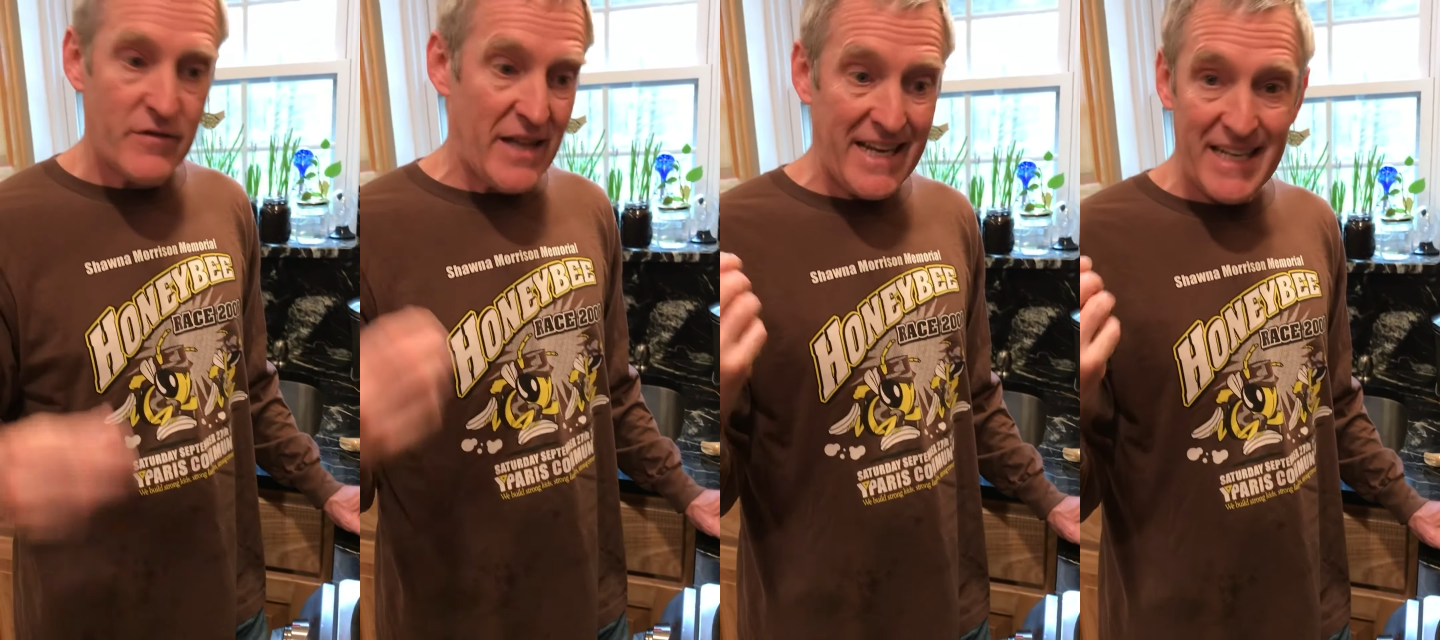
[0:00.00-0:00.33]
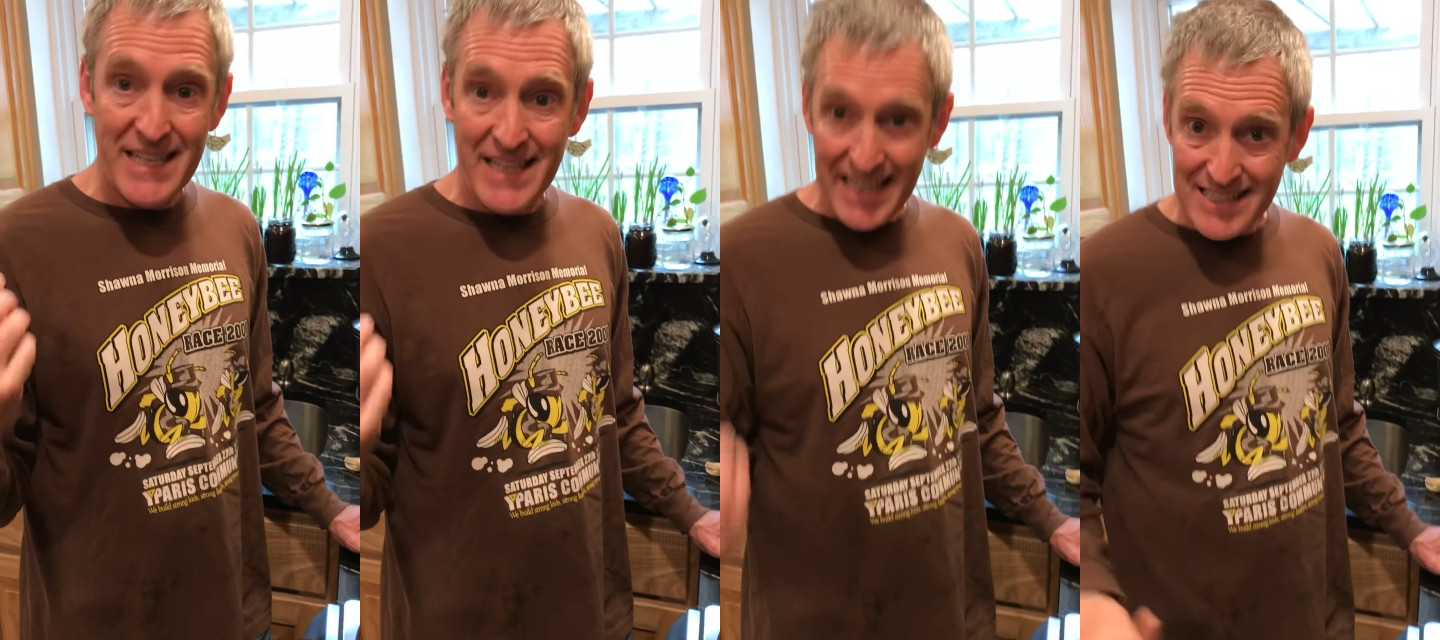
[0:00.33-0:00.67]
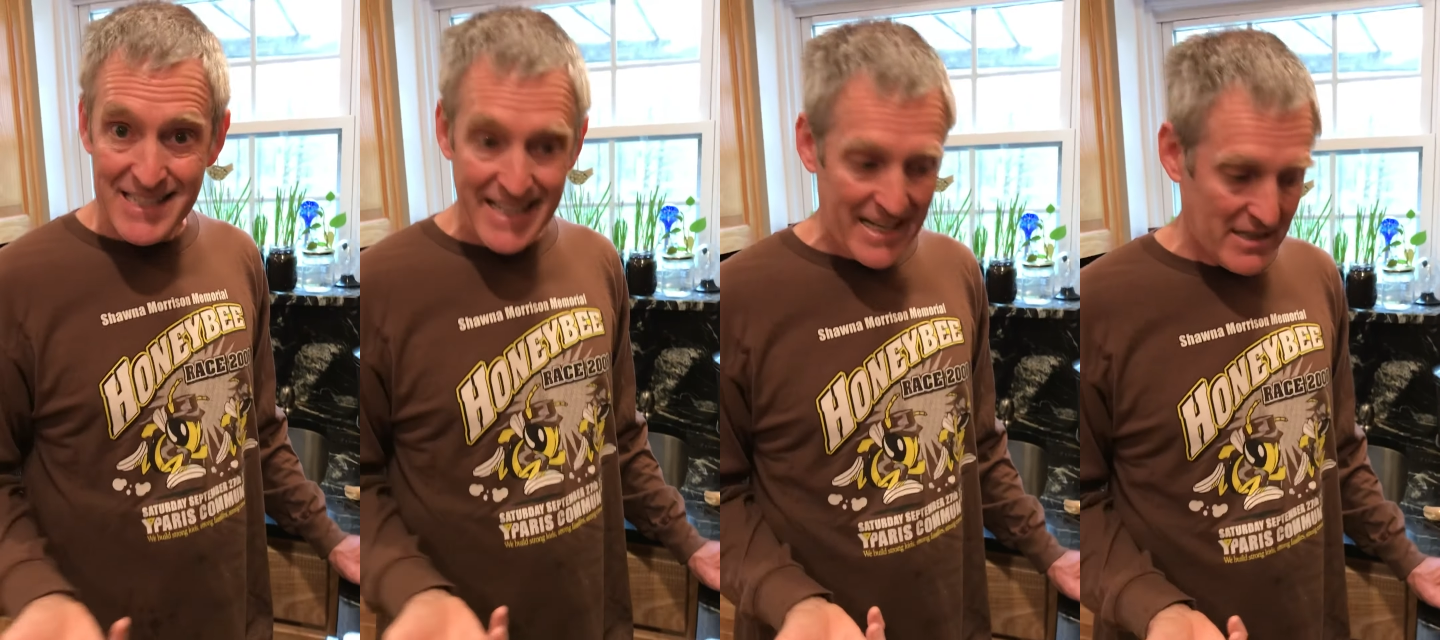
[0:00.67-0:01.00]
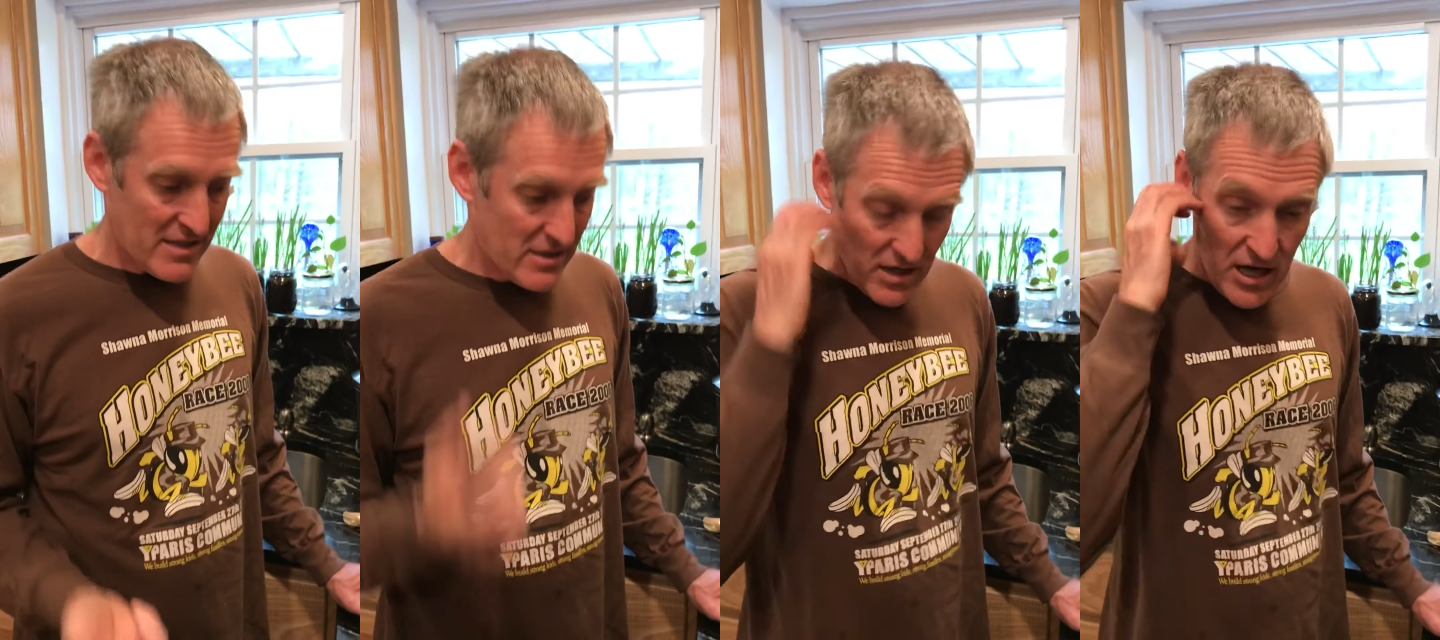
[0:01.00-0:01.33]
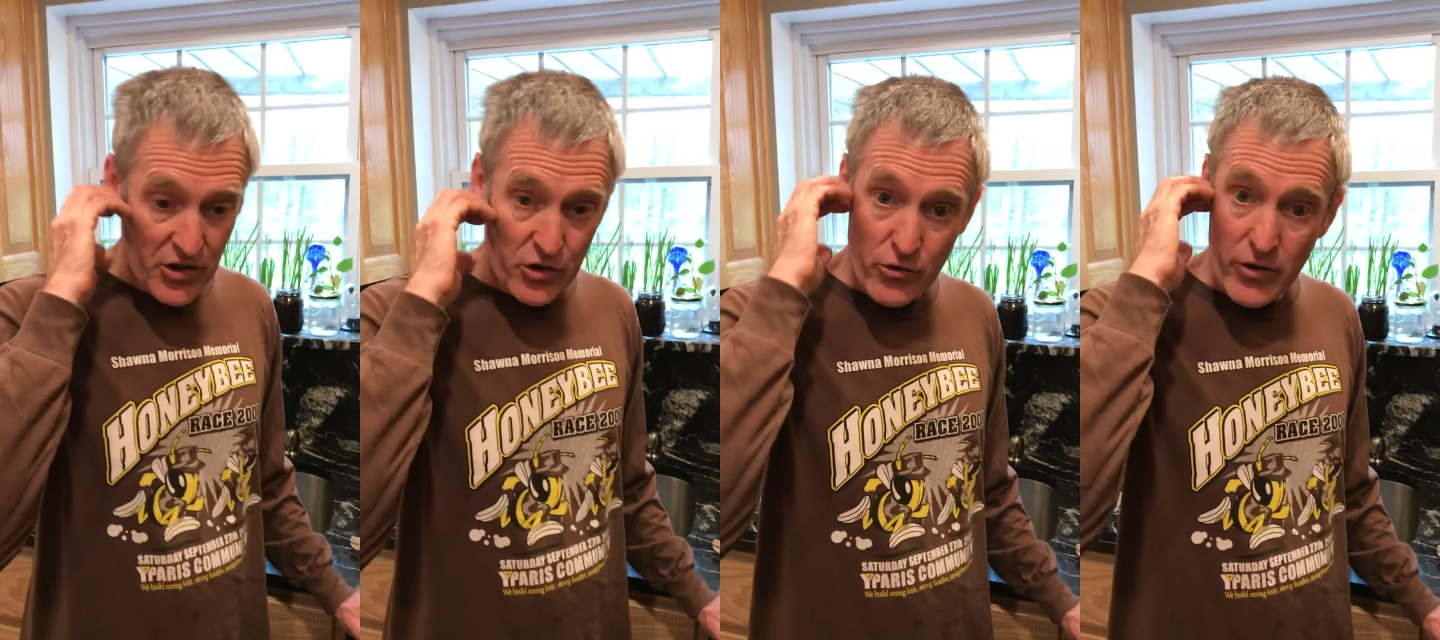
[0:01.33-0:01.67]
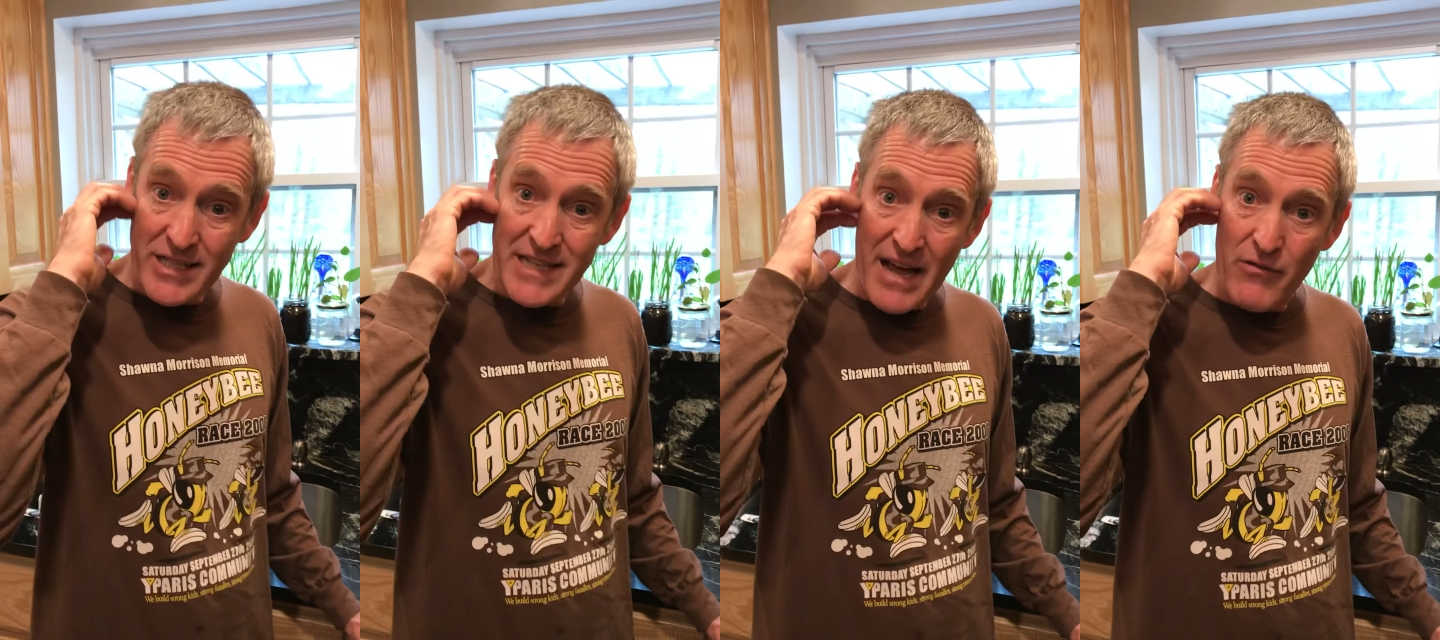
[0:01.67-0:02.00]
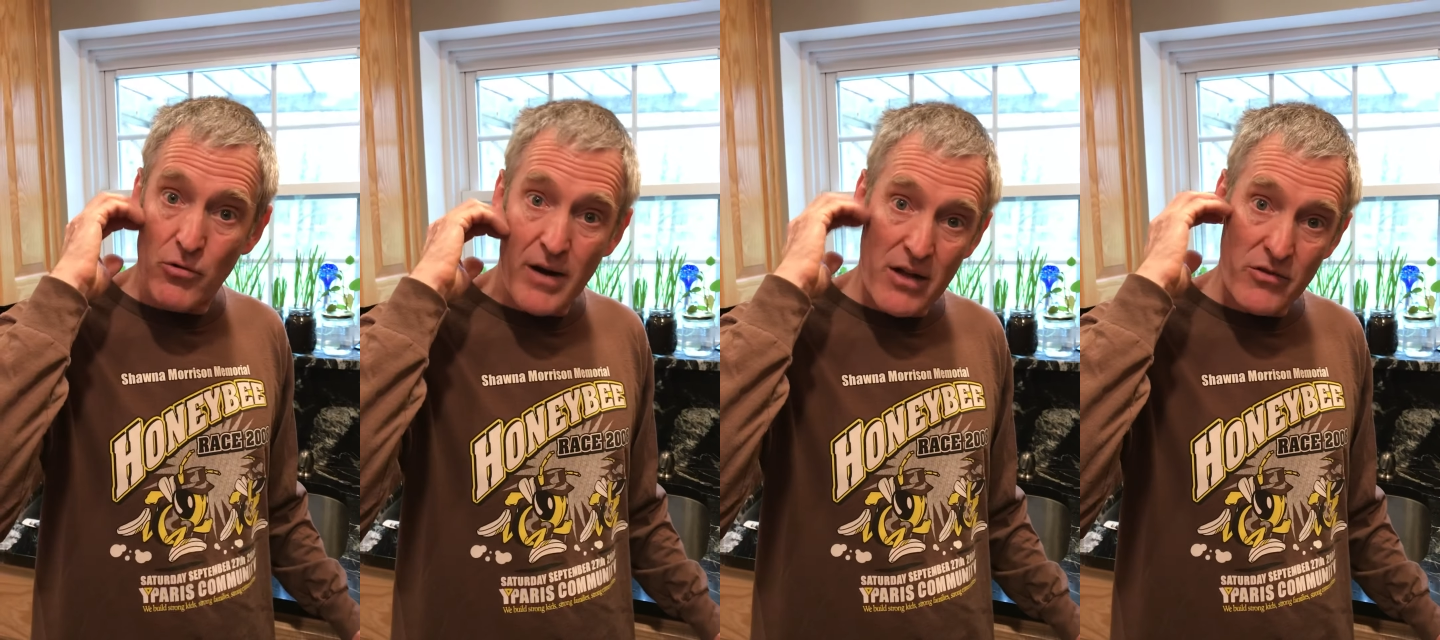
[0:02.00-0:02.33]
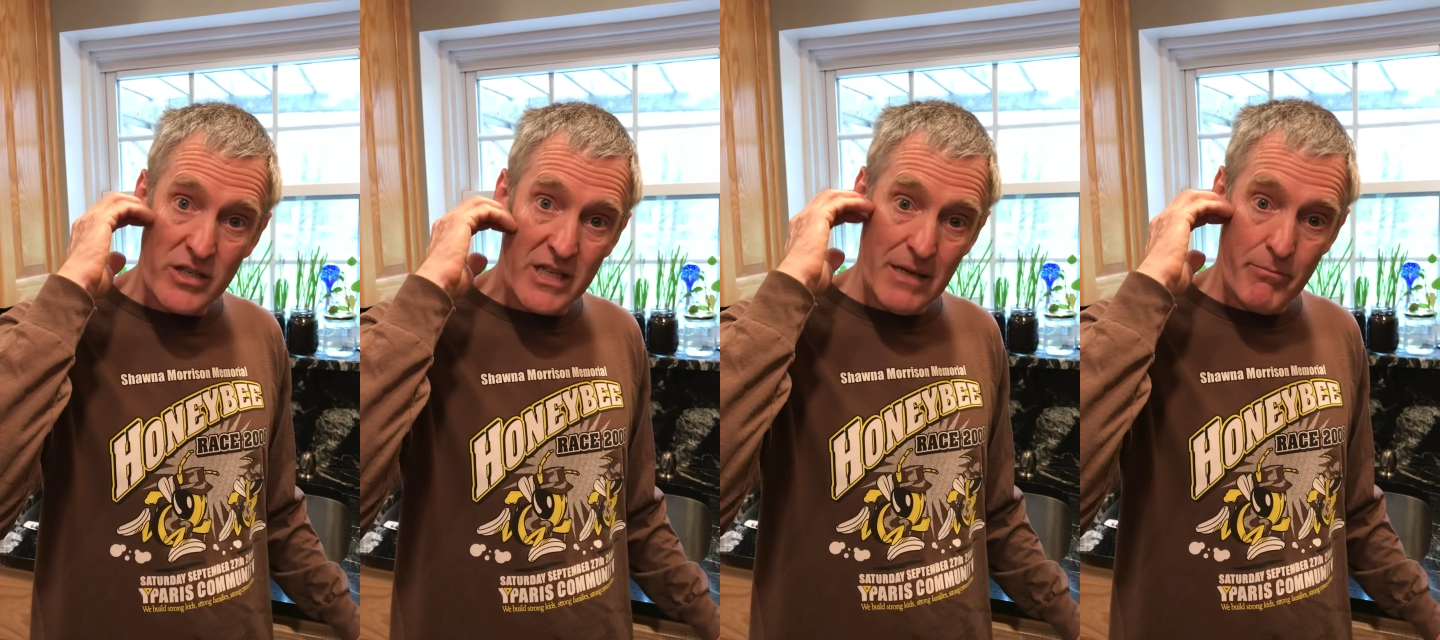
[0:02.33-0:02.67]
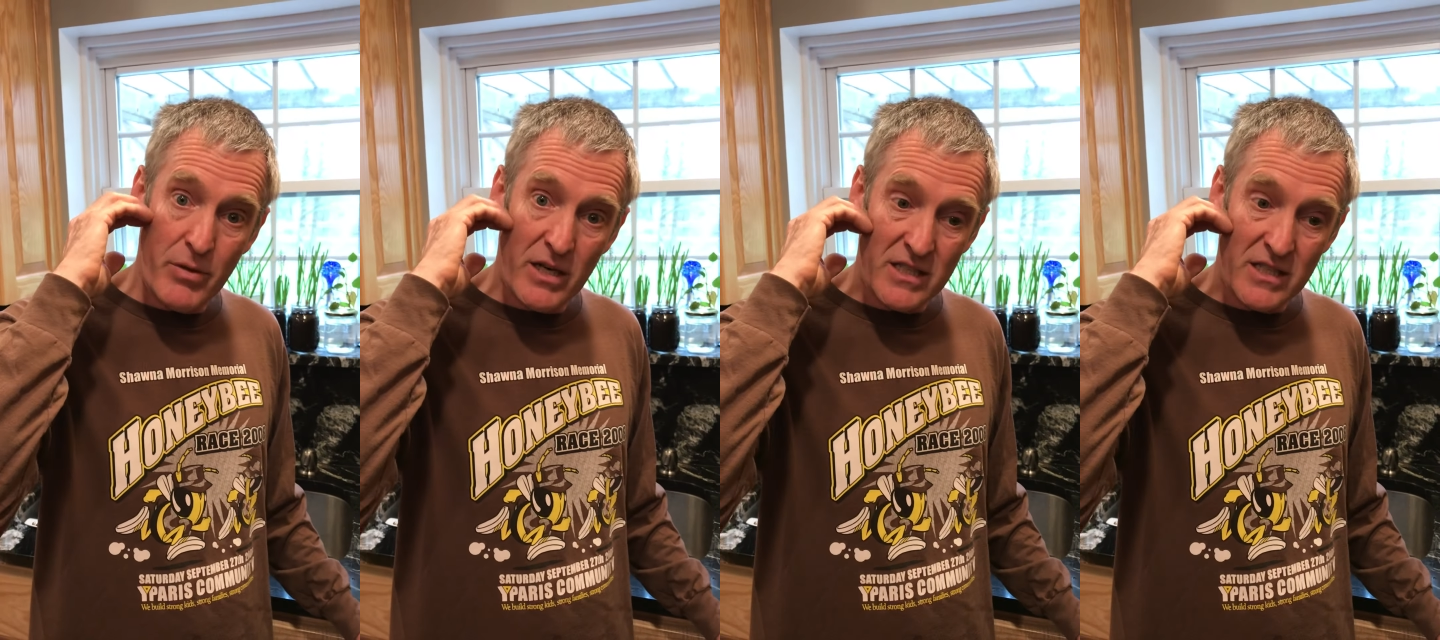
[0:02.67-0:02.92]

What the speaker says: They eat insects. They're great to have around to keep